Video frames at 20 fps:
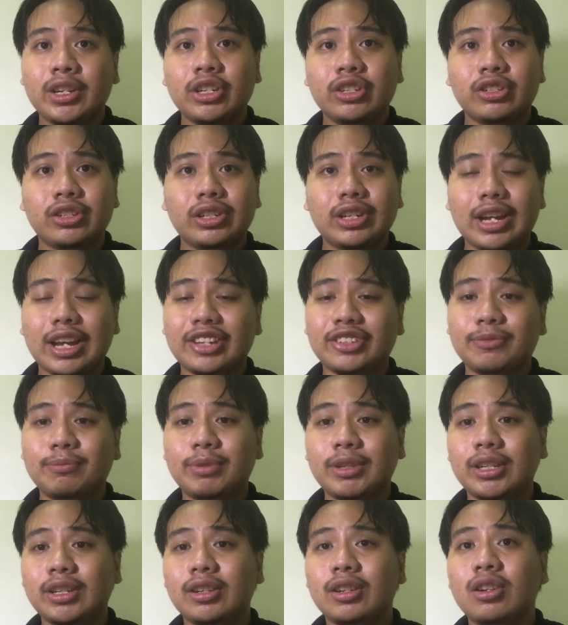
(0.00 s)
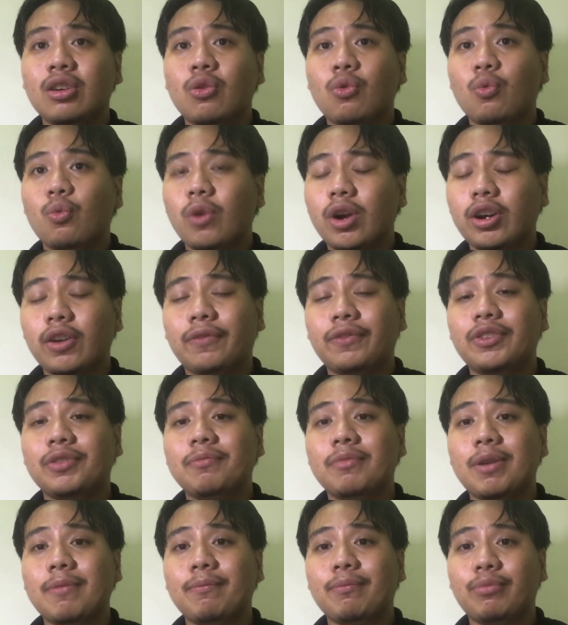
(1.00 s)
She has been one of the
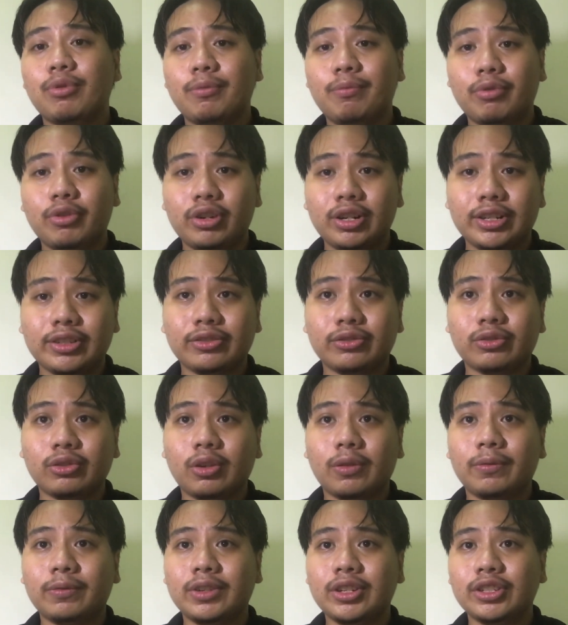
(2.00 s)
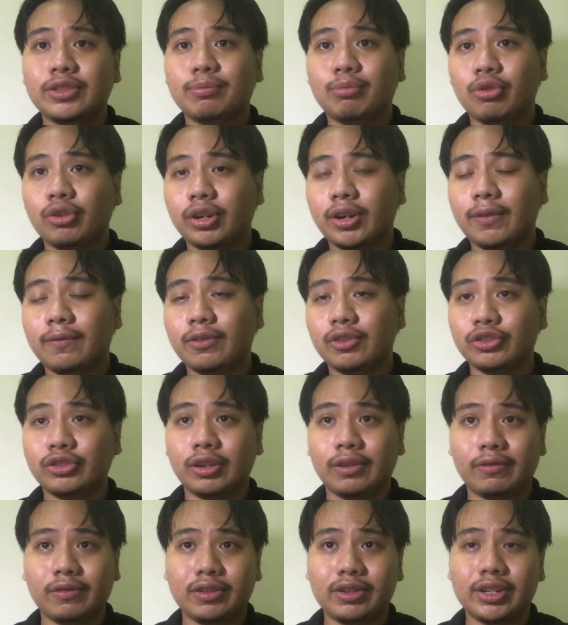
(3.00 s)
main proponents of this program for
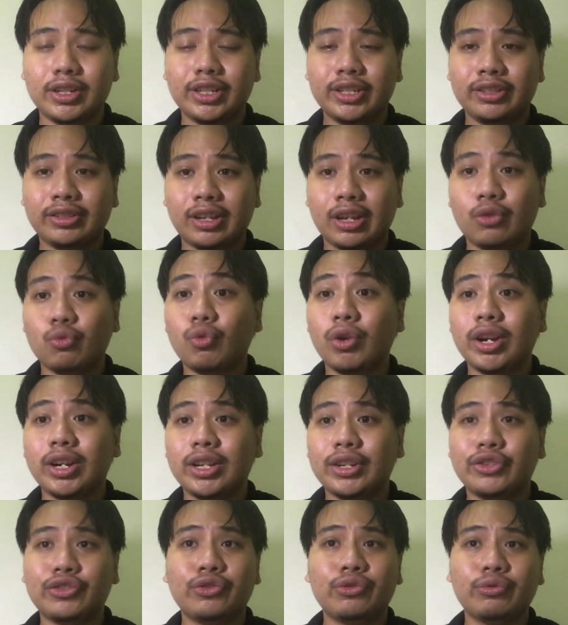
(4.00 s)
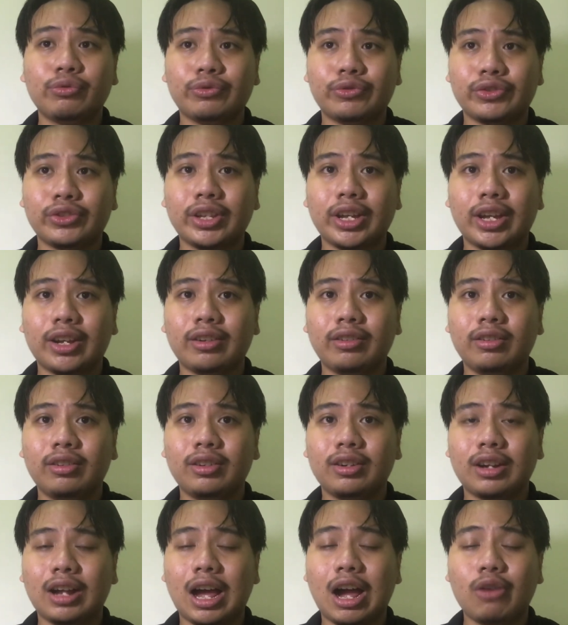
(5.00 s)
several years and what it truly stands
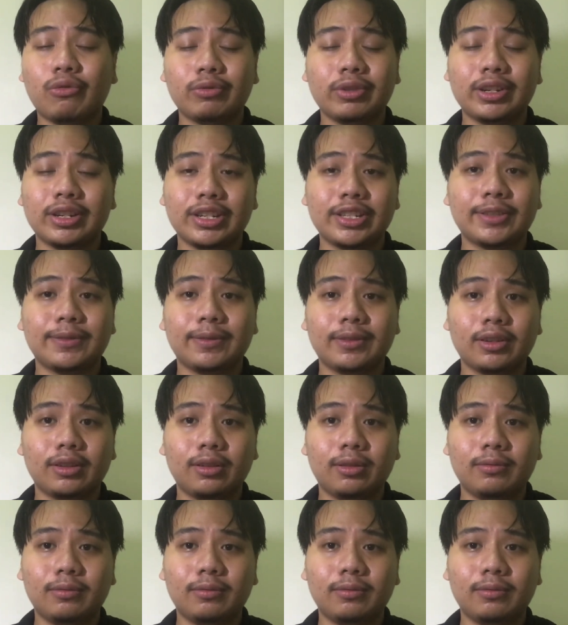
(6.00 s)
out in this field.